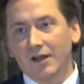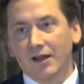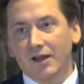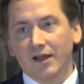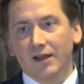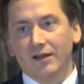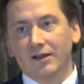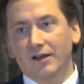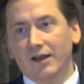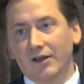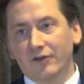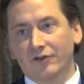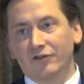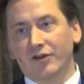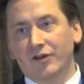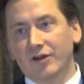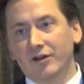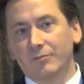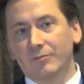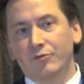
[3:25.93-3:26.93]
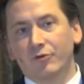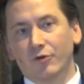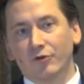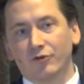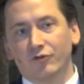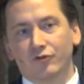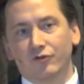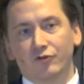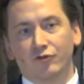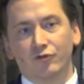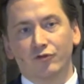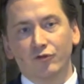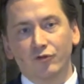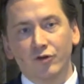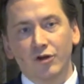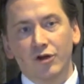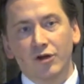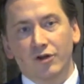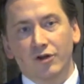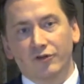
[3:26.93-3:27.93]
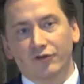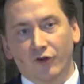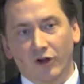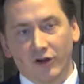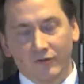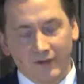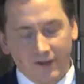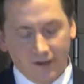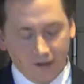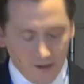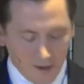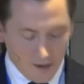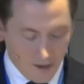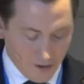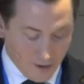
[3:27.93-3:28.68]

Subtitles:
in a shared approach to solving